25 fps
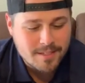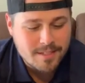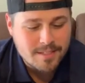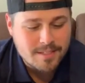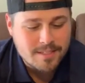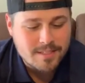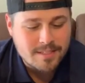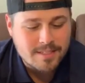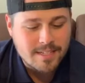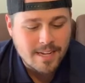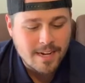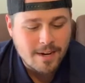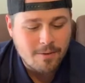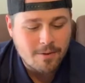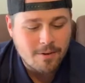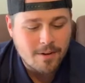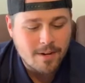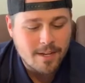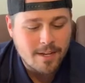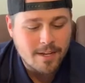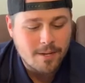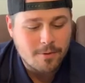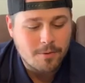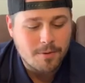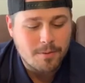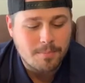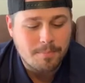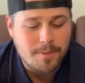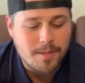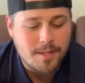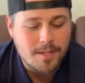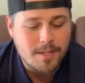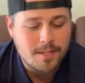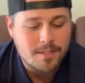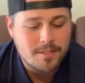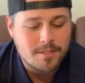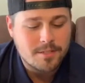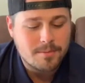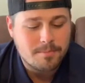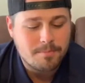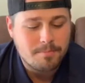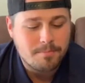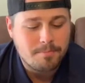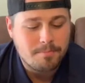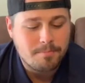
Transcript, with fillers: sour ale with peach,